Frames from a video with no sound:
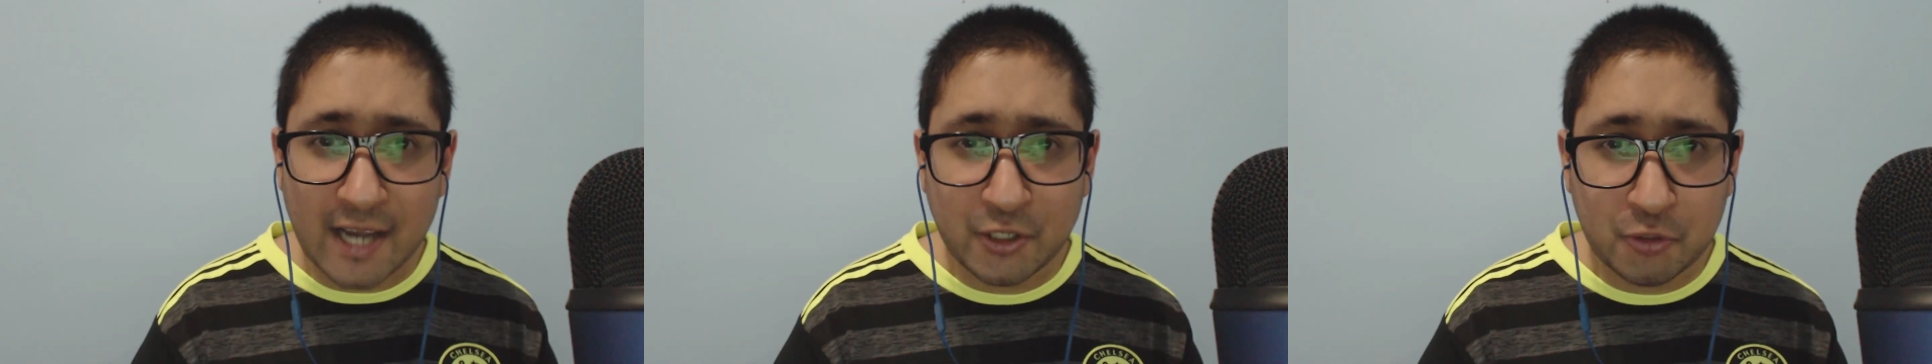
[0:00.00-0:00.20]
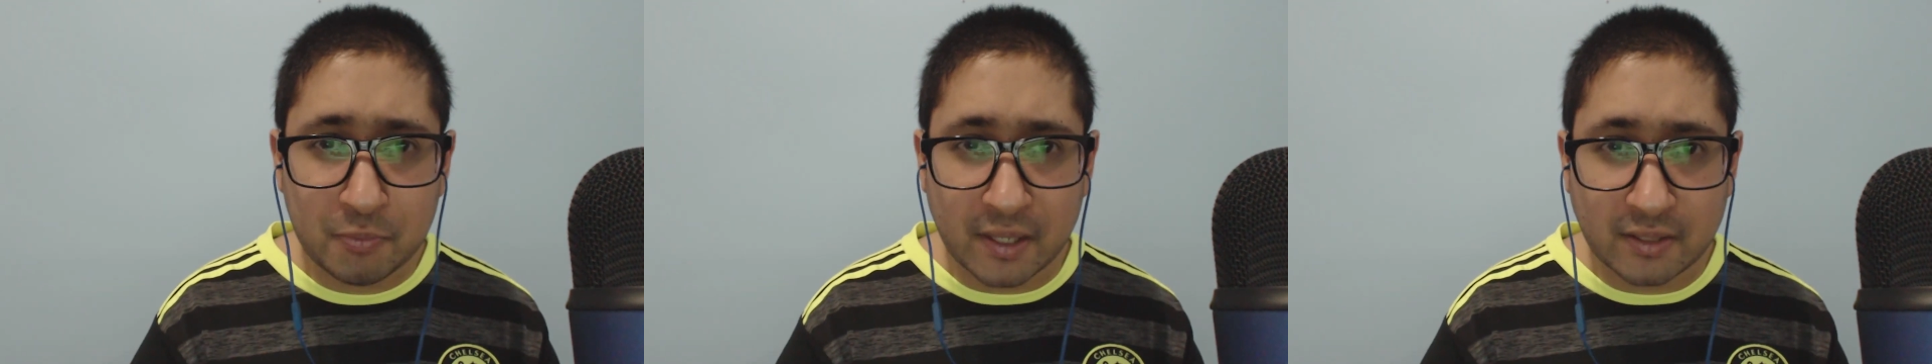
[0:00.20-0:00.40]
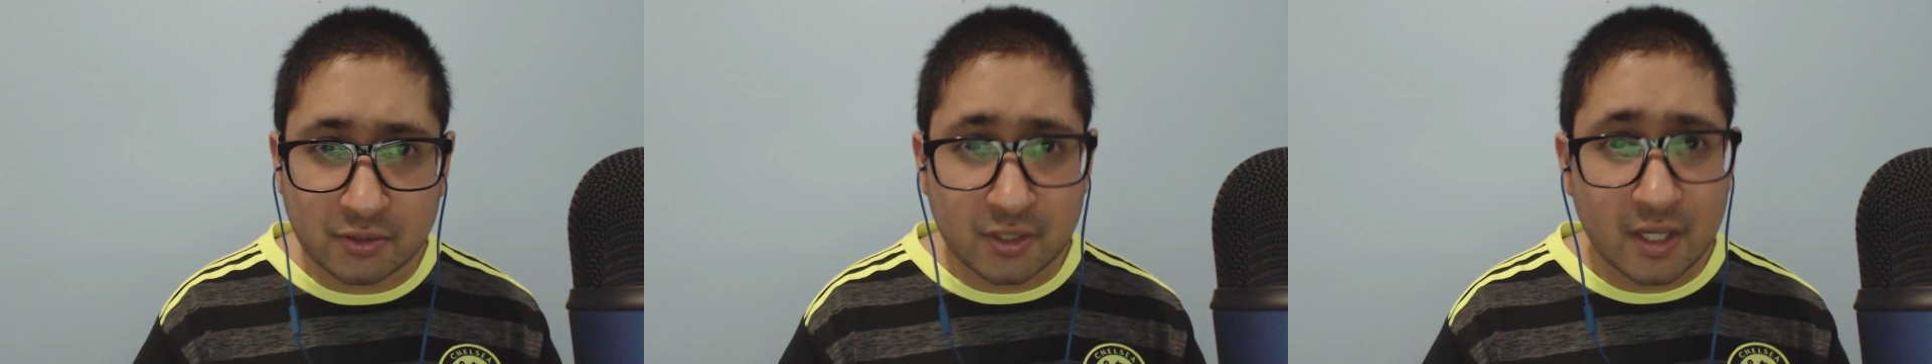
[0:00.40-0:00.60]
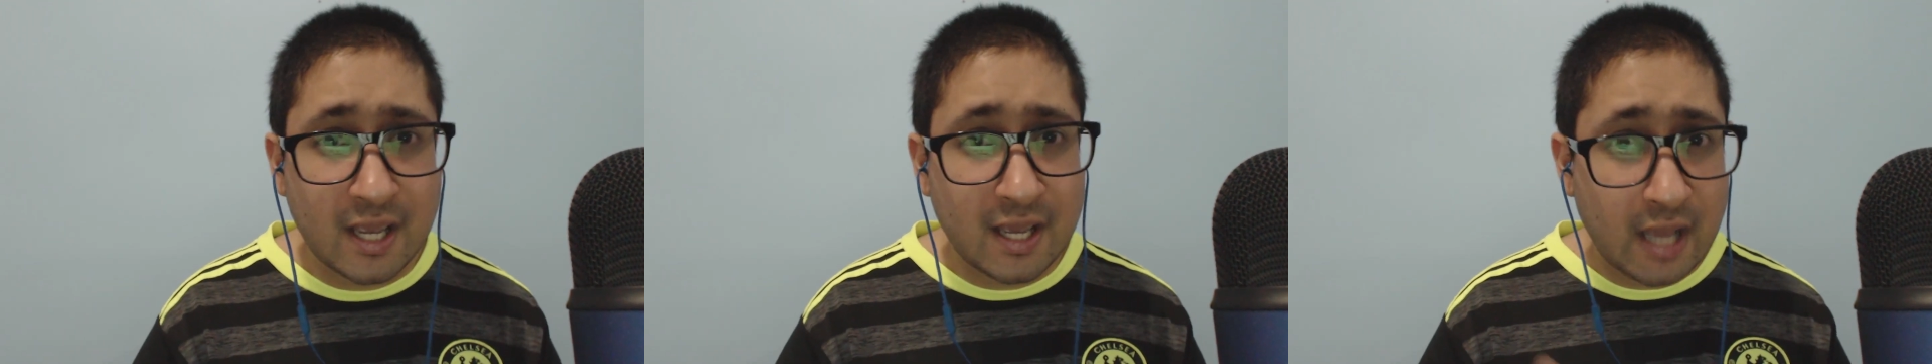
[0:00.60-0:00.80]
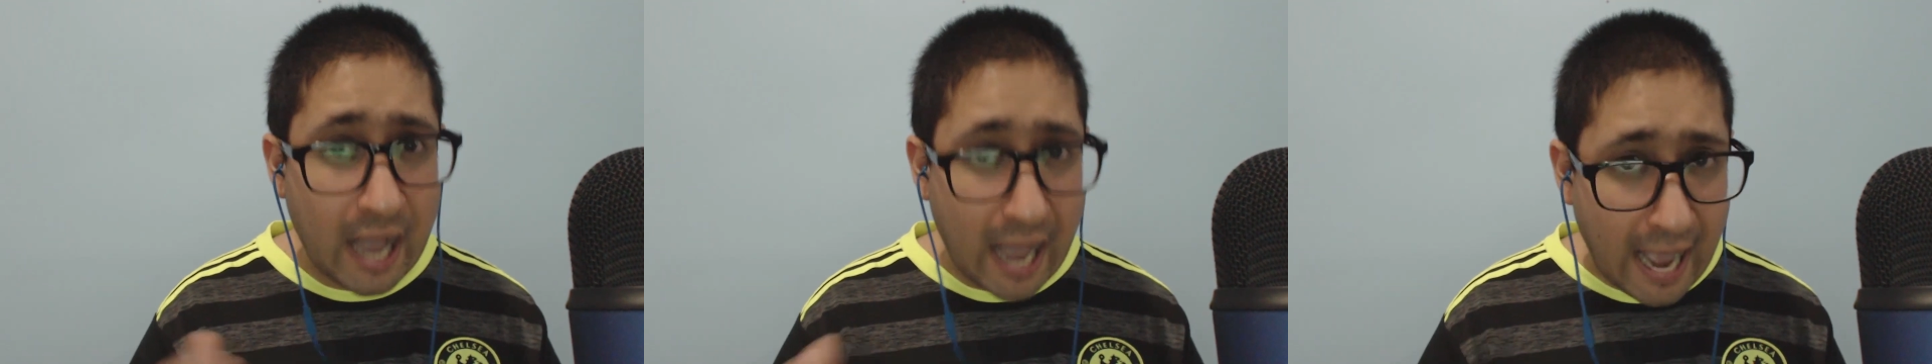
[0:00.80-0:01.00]
argument.
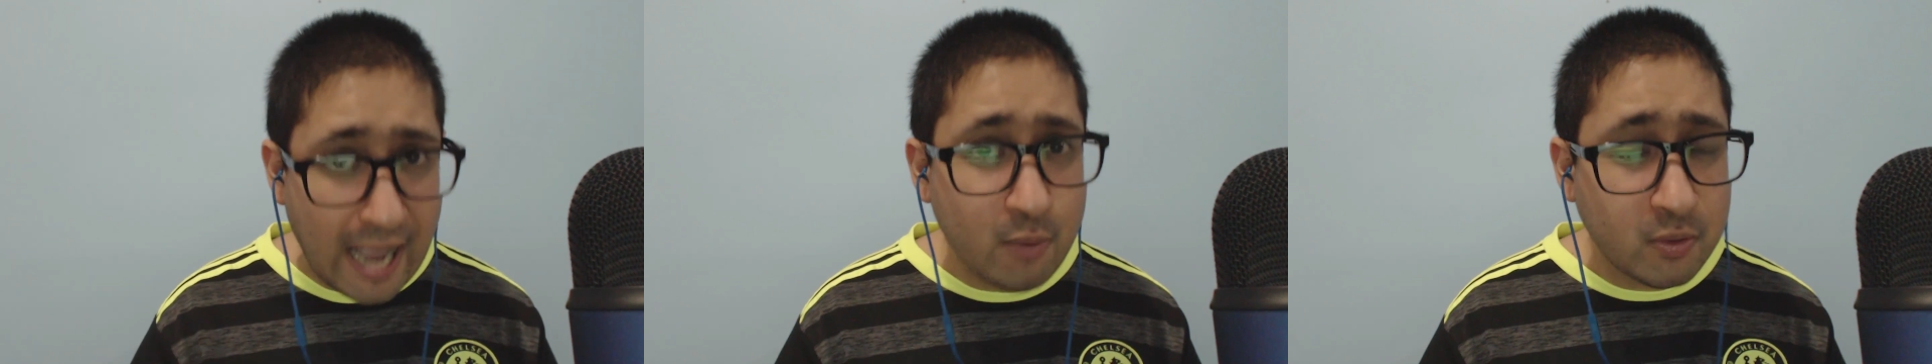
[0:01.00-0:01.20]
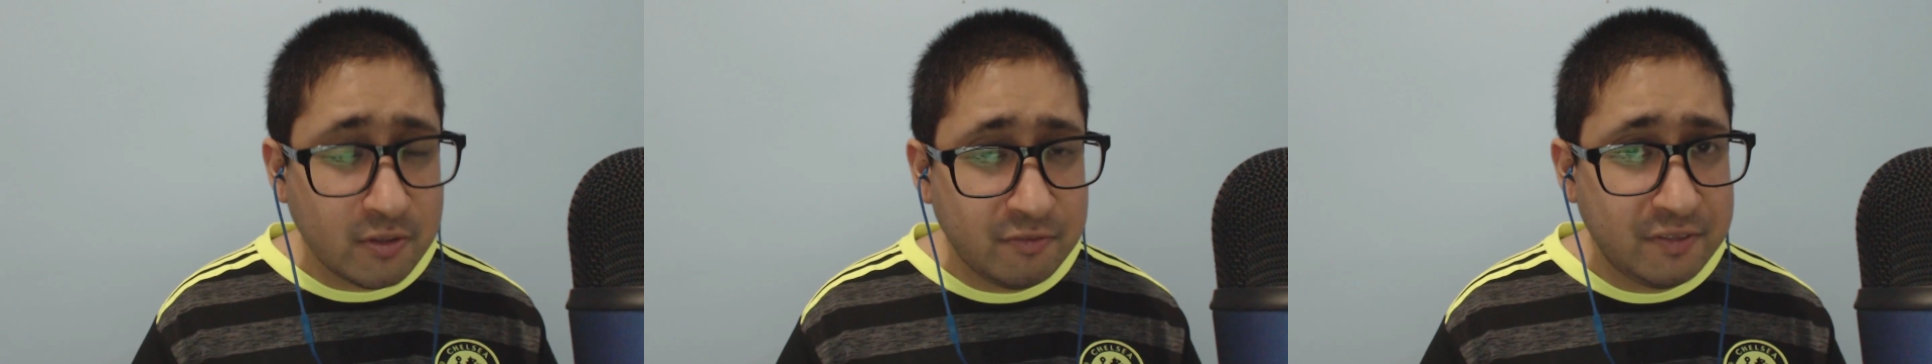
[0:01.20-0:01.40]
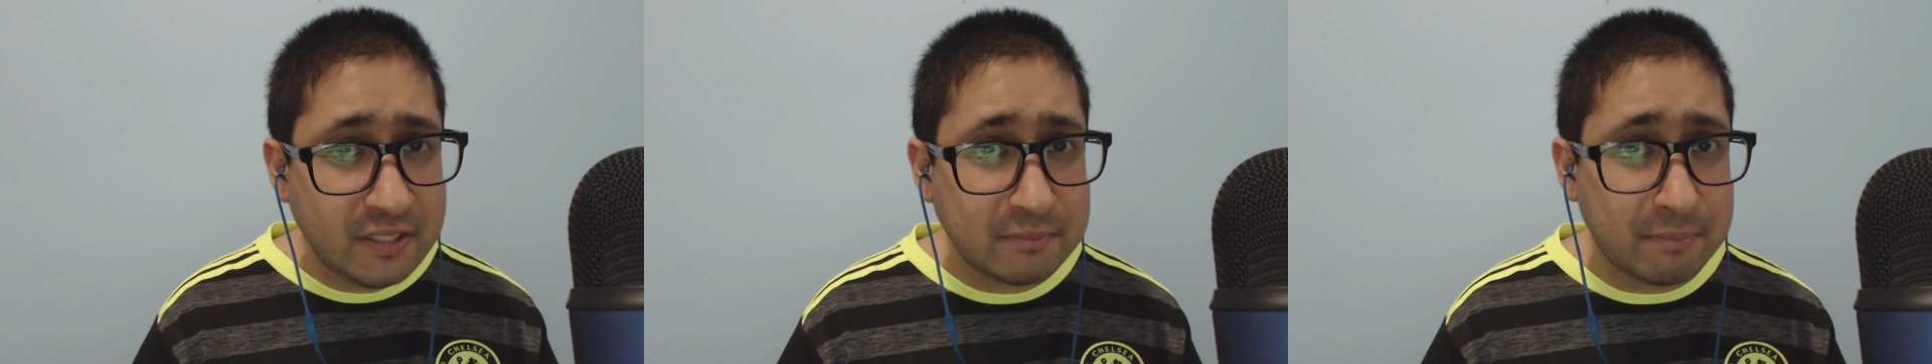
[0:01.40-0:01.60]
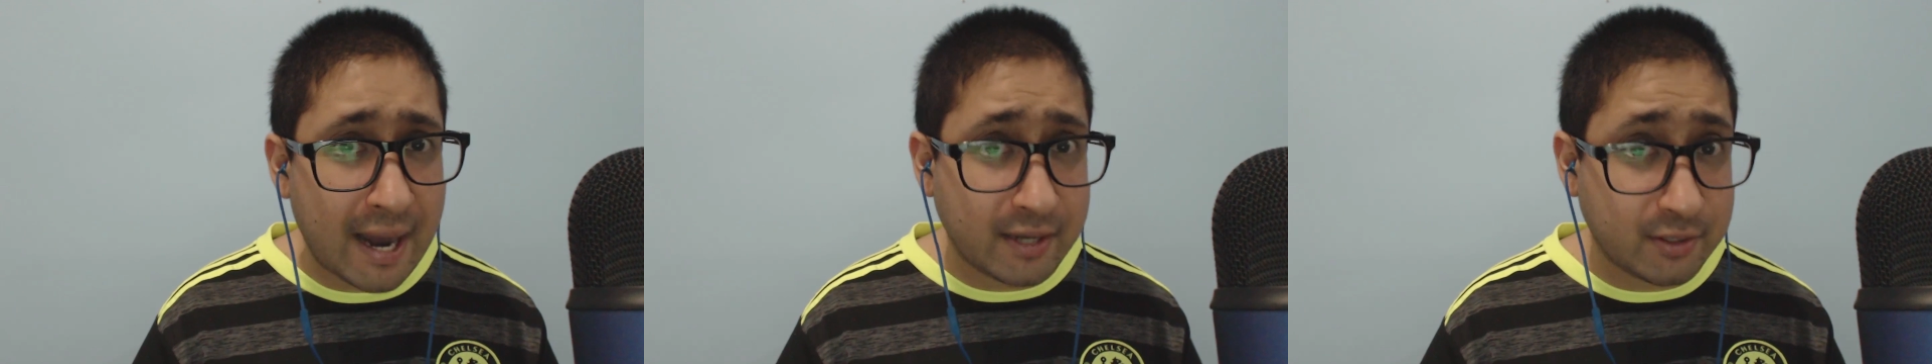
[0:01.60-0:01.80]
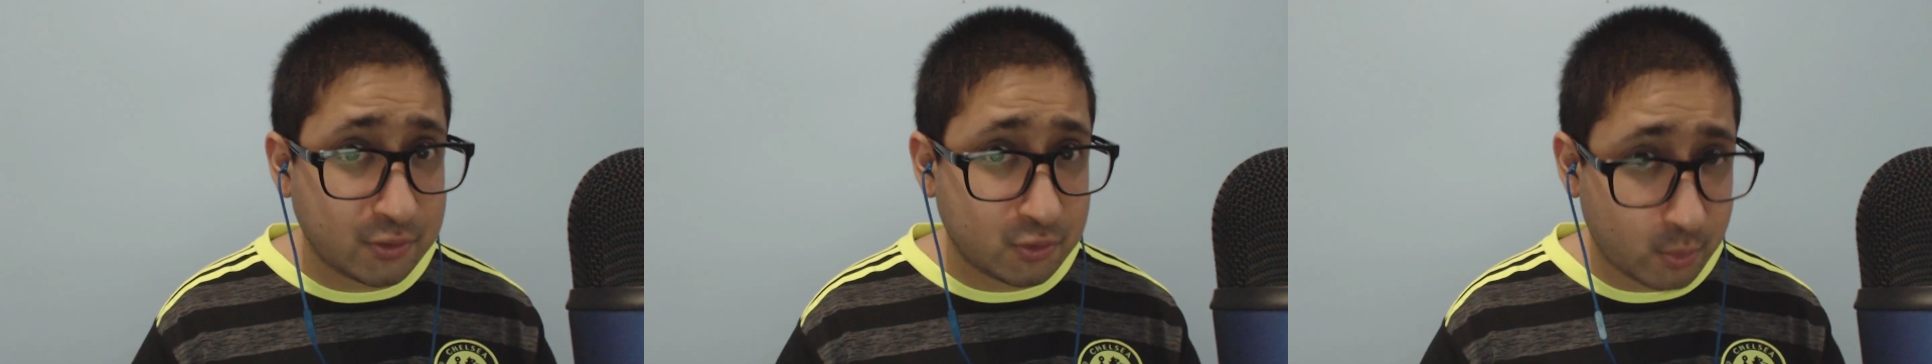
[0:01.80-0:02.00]
I would feel
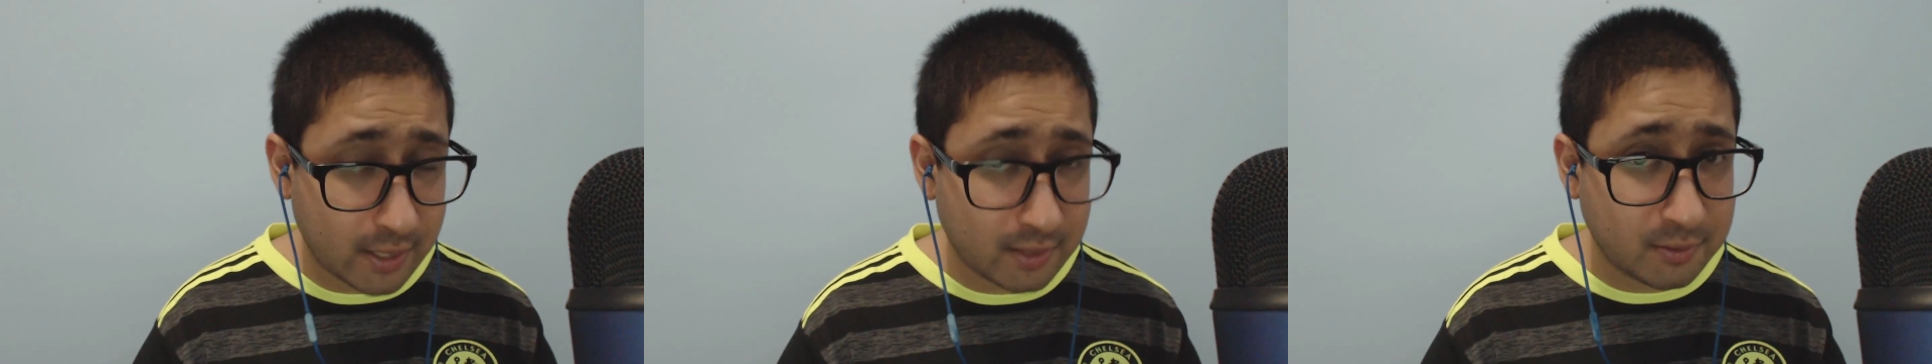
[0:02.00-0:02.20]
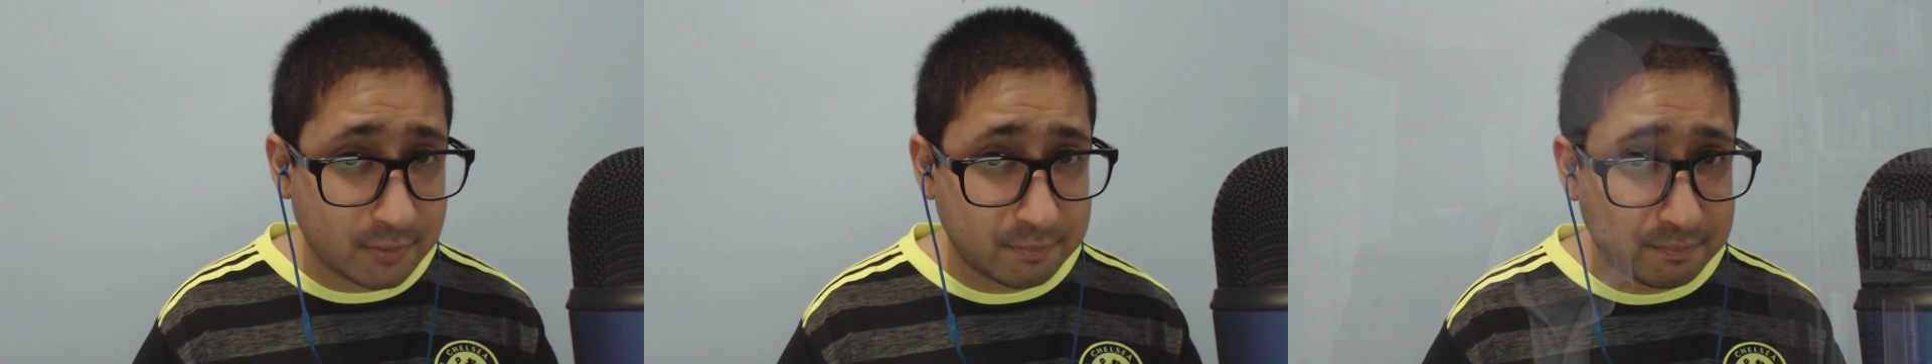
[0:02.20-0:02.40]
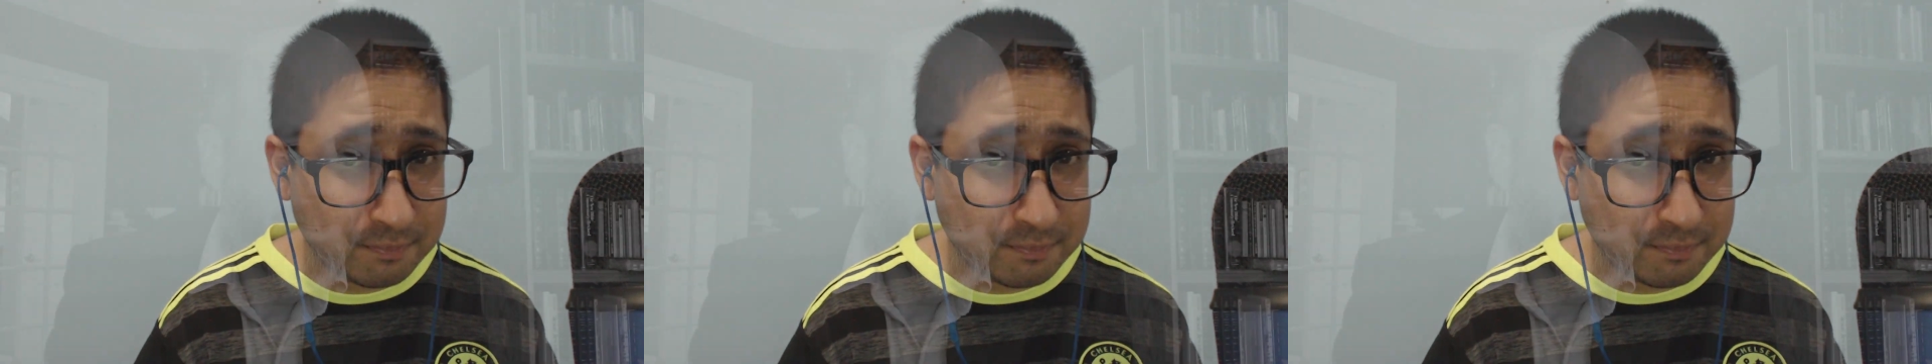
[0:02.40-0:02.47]
bad as well.